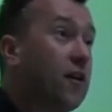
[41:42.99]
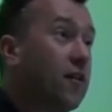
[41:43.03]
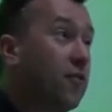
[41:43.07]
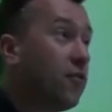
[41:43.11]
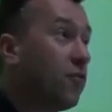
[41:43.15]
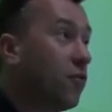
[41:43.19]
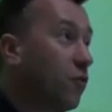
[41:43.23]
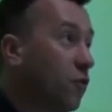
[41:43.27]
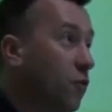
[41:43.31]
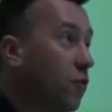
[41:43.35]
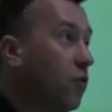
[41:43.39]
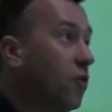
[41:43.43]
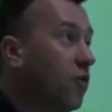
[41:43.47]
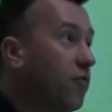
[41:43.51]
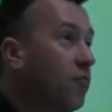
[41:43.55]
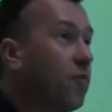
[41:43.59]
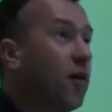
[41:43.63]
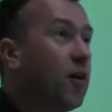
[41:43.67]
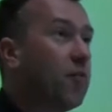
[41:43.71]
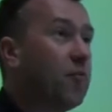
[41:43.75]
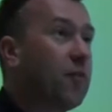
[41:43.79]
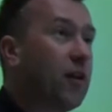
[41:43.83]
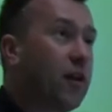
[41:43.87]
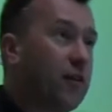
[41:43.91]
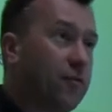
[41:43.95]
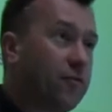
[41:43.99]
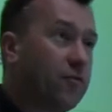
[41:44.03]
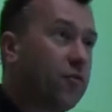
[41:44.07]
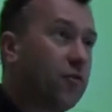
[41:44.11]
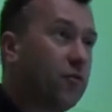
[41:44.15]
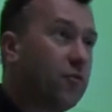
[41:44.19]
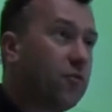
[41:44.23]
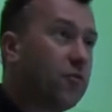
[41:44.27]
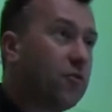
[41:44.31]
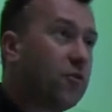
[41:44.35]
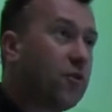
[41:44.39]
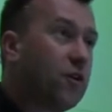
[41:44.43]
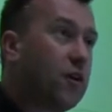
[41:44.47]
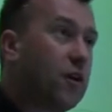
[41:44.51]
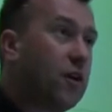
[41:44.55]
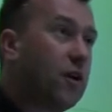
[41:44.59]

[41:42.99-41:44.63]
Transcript: for all of my platforms.